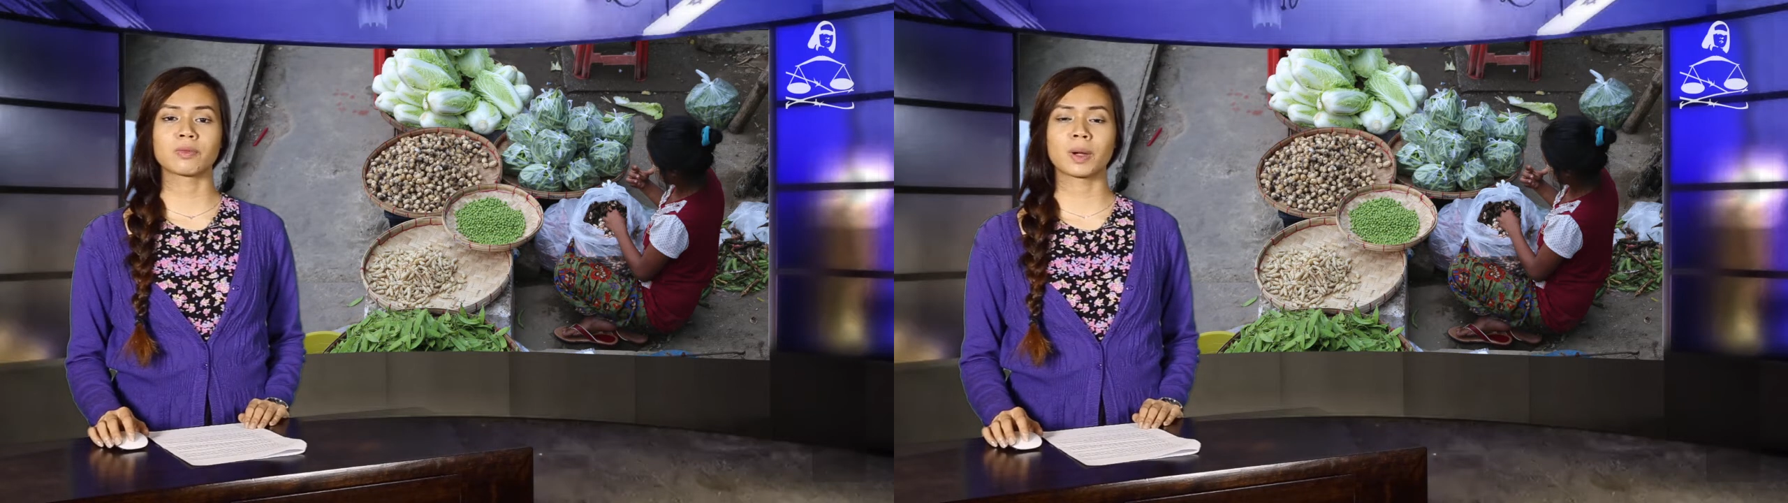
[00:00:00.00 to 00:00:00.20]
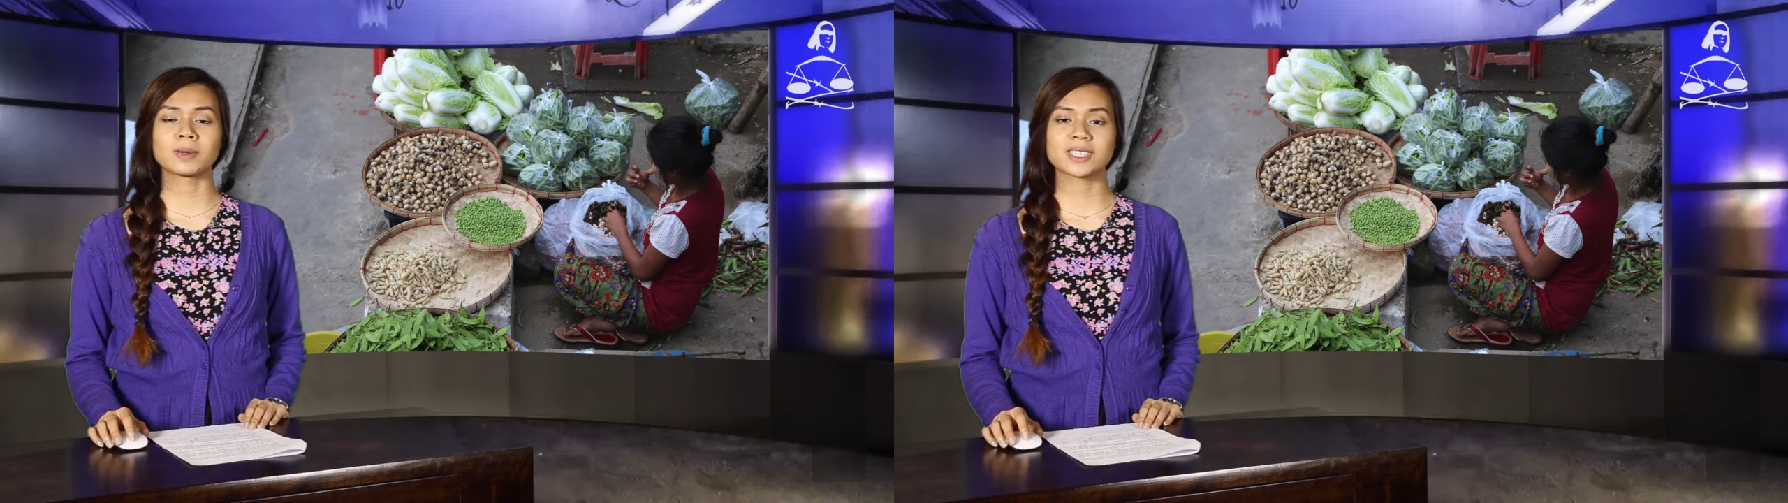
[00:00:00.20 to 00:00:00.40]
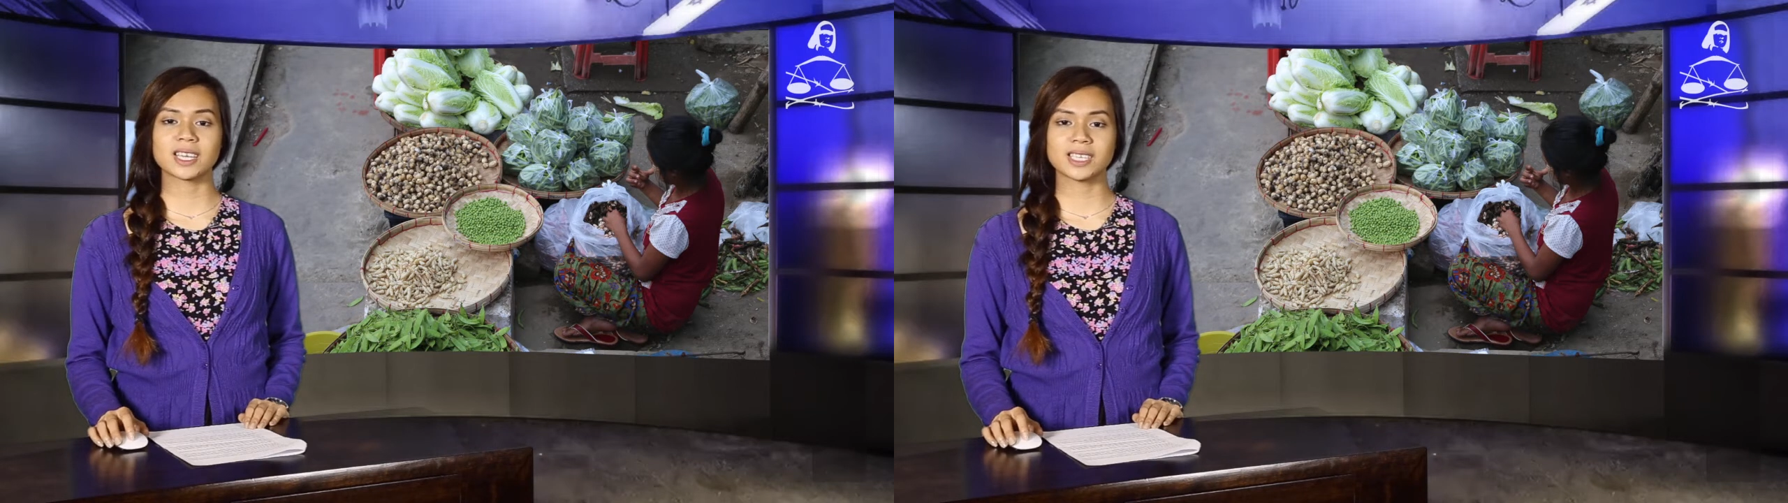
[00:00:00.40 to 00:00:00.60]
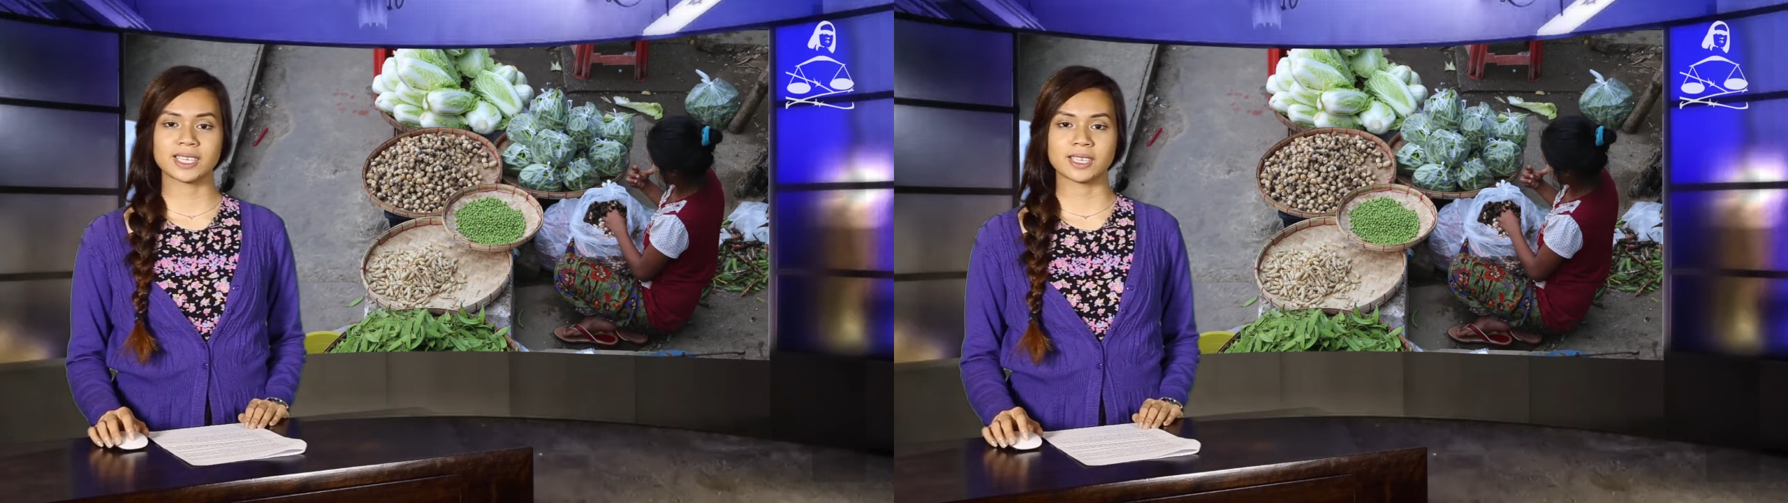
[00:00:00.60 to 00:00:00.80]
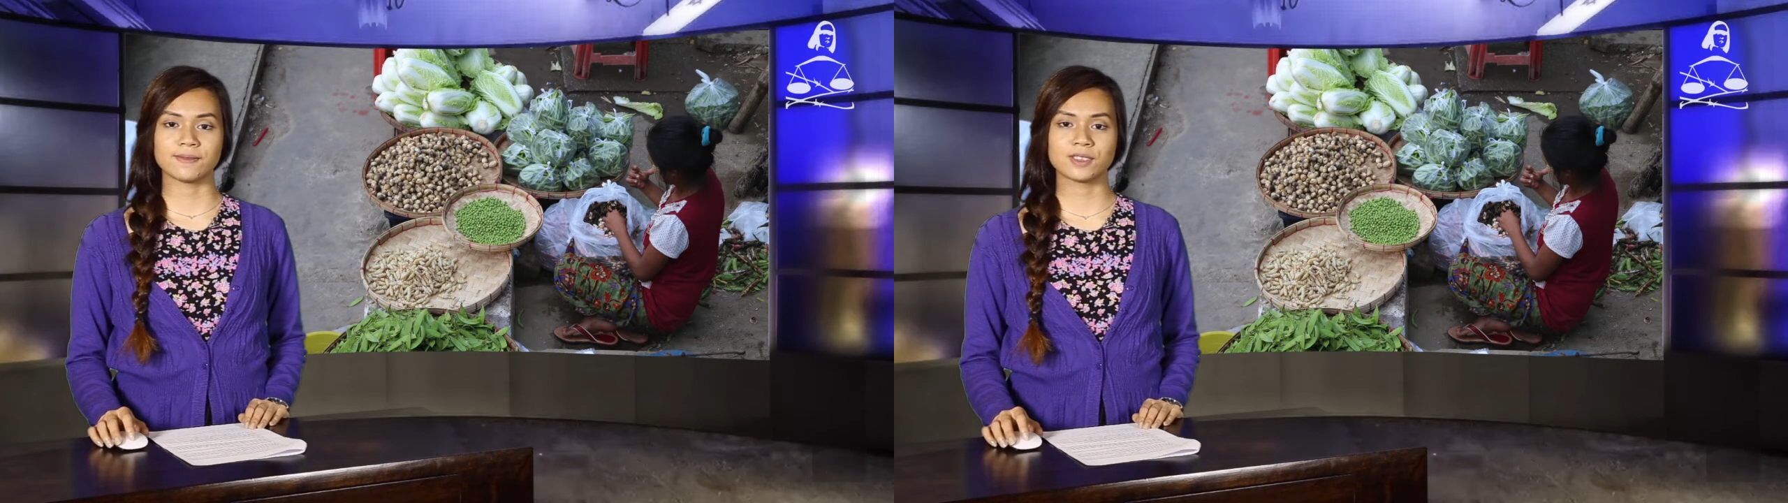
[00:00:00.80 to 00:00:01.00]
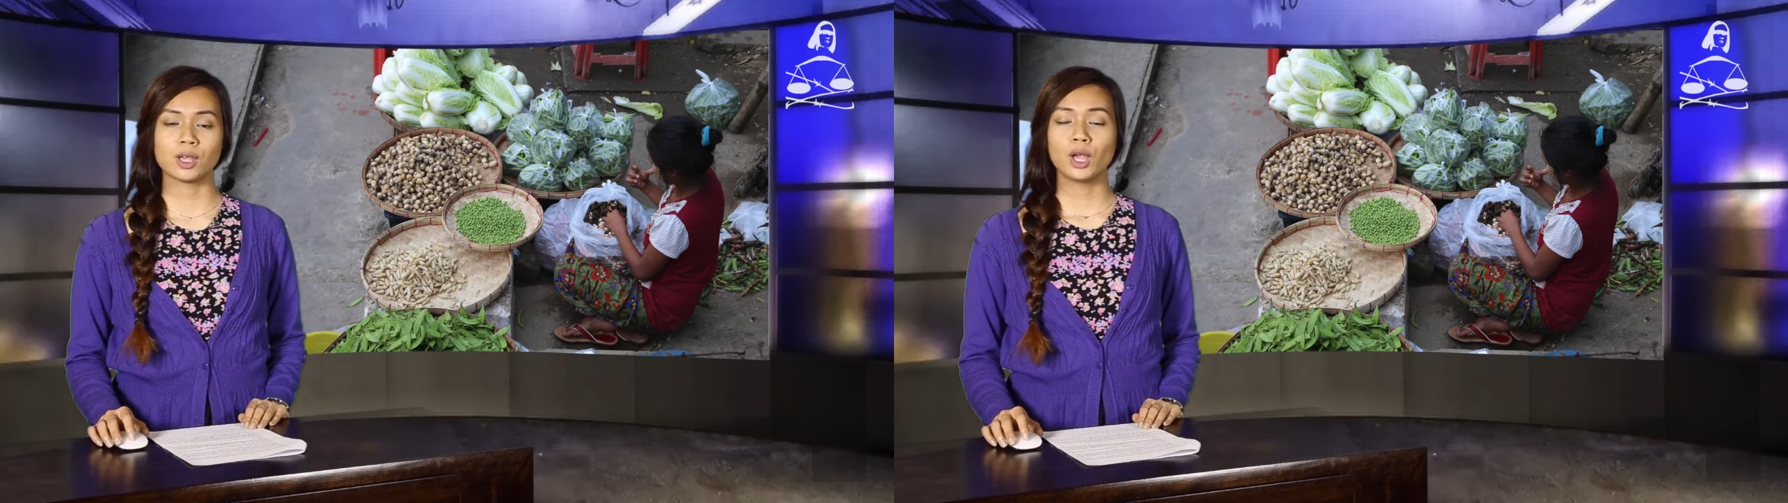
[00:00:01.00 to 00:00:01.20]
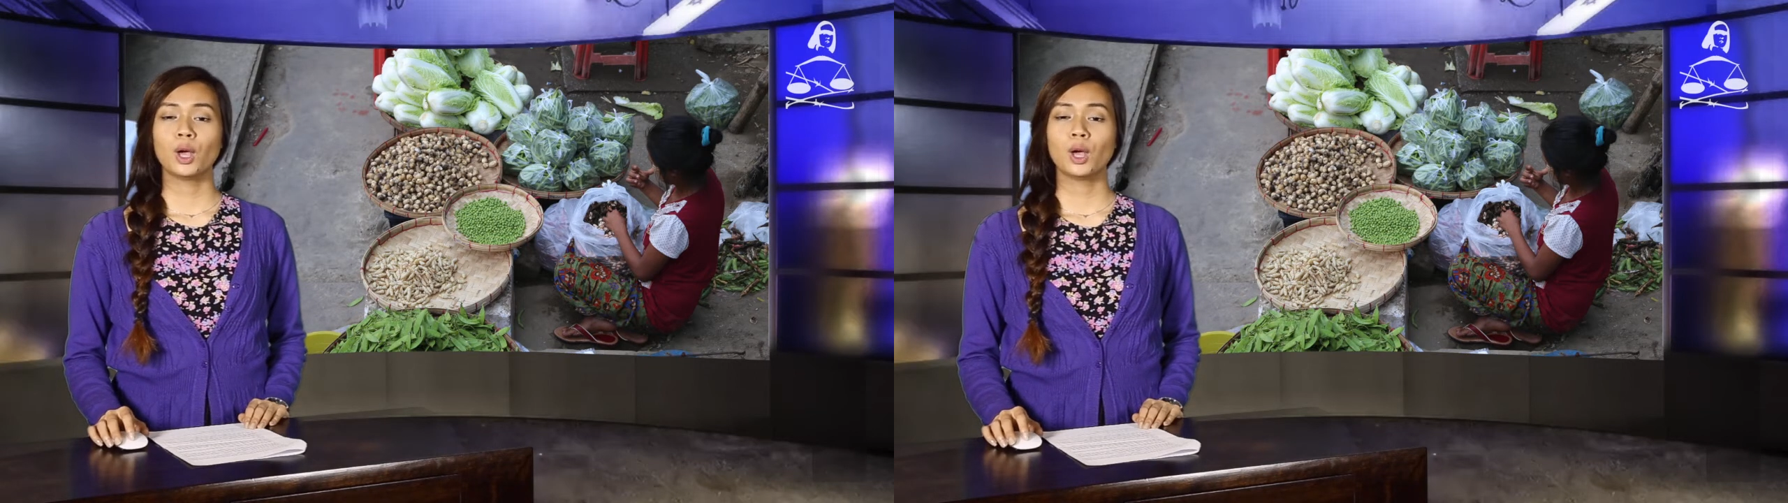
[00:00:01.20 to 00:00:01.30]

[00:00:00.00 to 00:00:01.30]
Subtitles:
representatives,